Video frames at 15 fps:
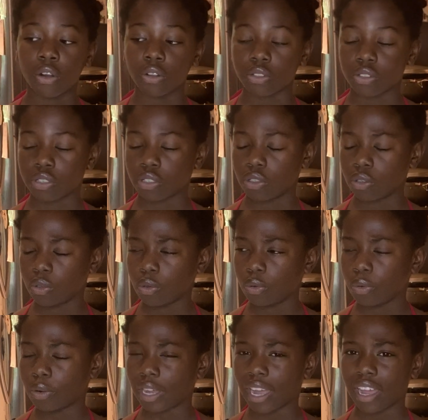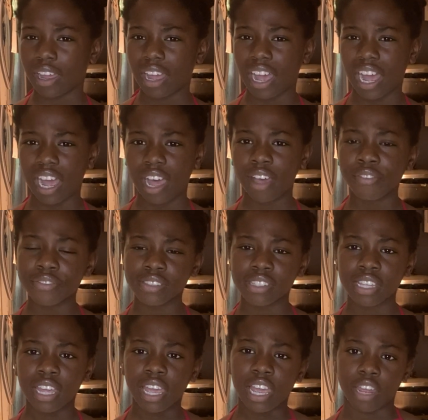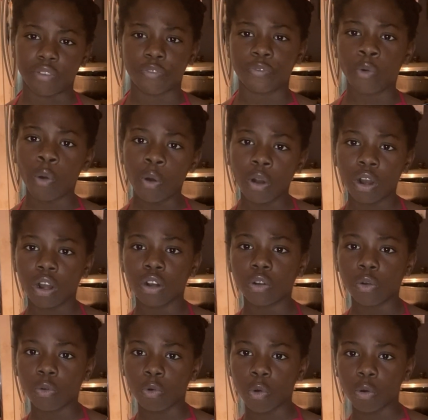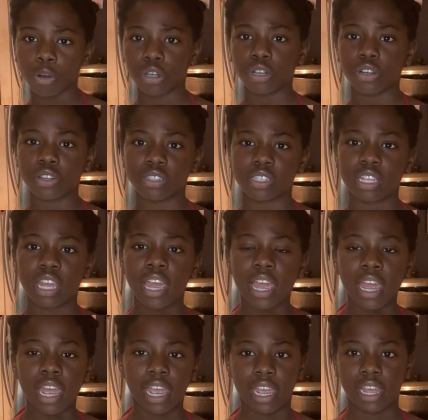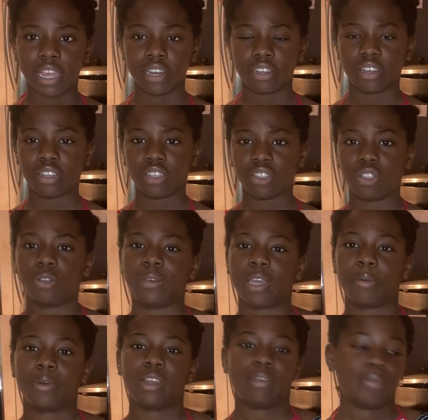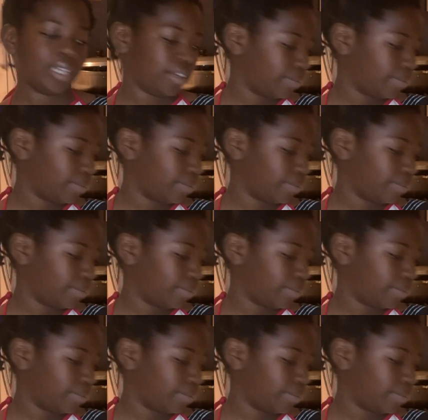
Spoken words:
2 halves and 4 quarters, and you get what I mean.